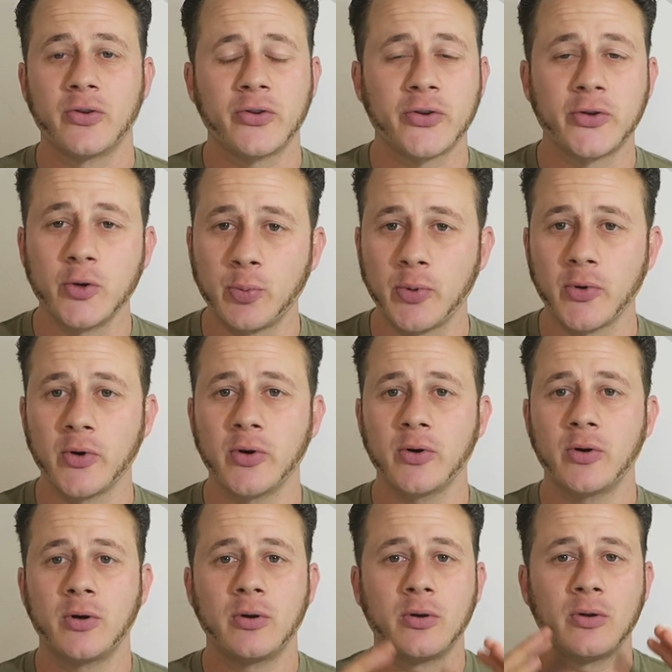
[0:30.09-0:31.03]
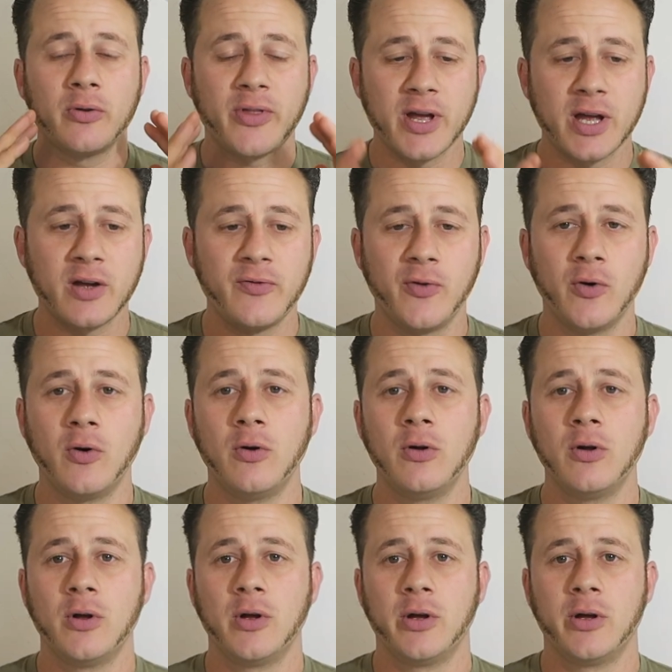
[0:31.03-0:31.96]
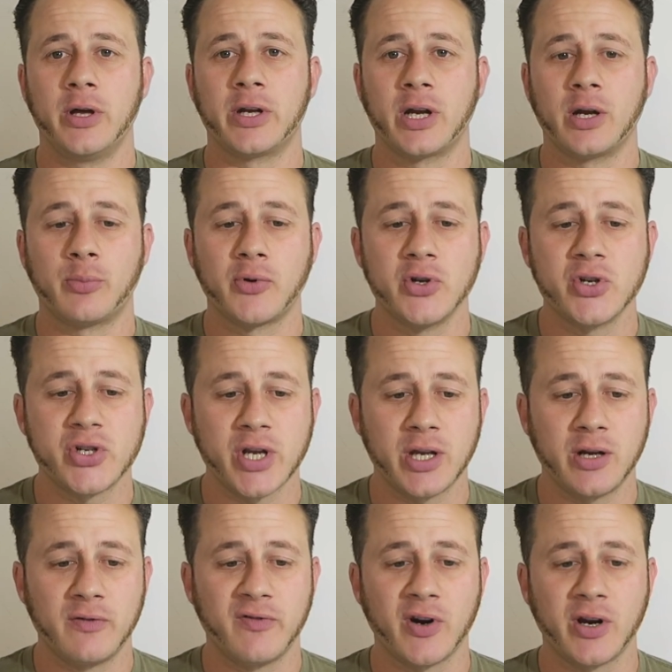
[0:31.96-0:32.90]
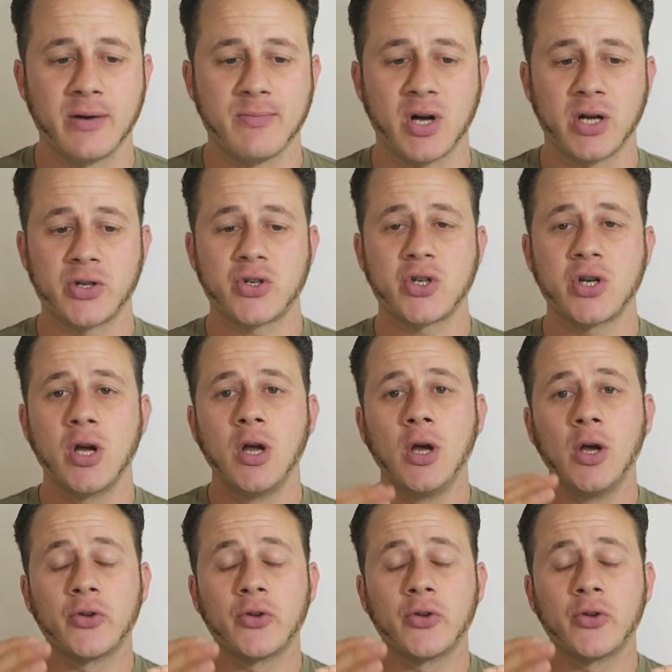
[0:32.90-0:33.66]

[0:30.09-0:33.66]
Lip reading: Super thankful, and I appreciate it very much.